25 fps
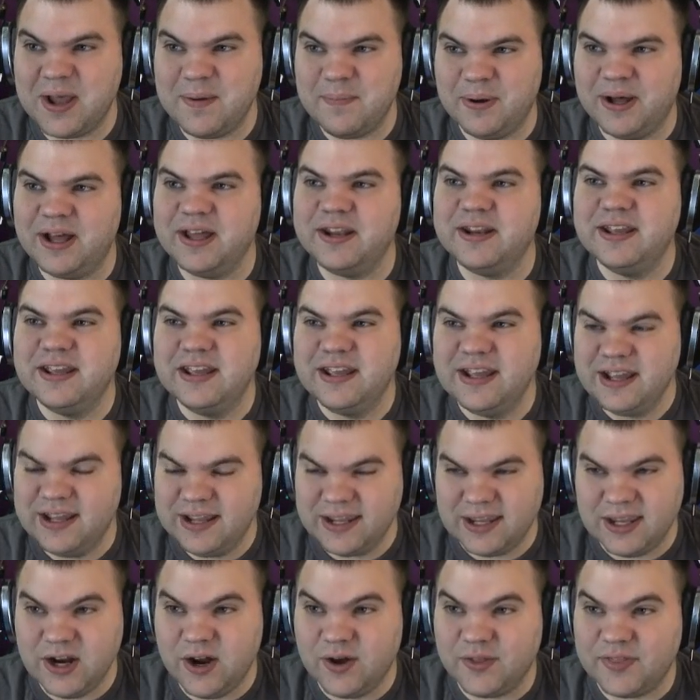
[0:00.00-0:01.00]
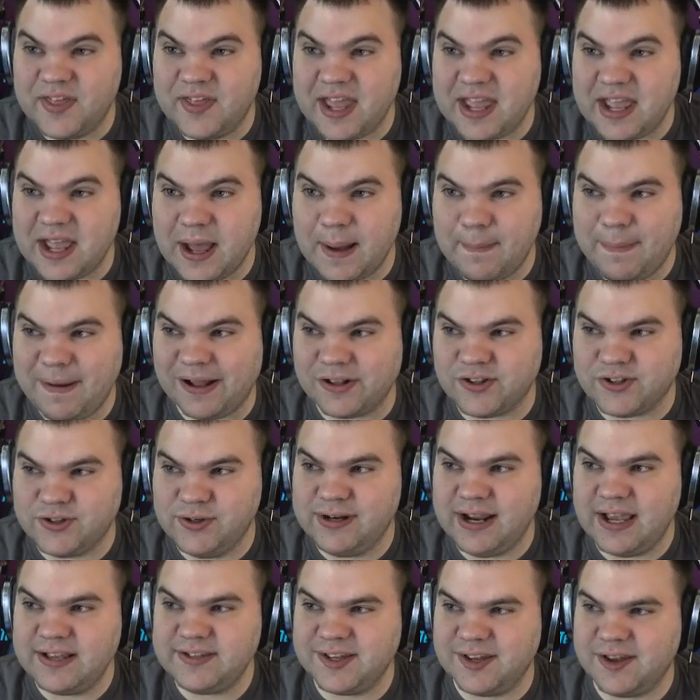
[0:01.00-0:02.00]
but you know, about 2
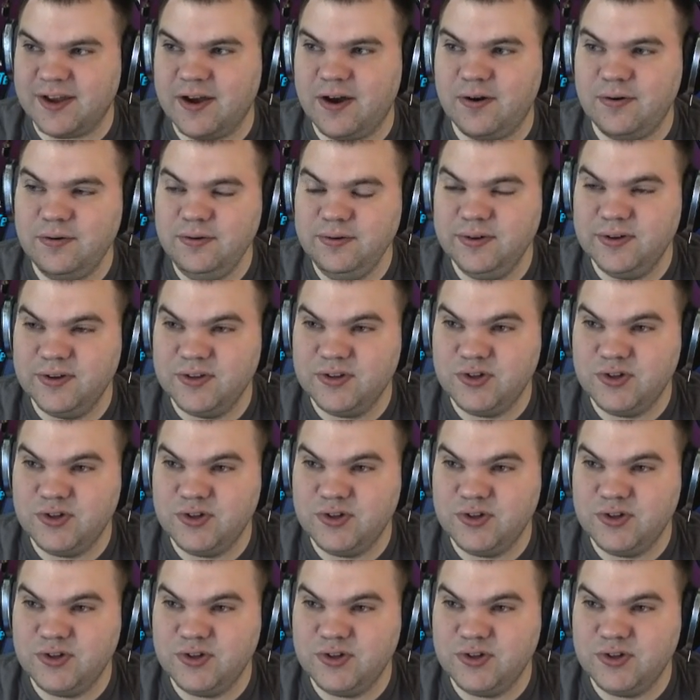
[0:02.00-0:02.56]
days ago,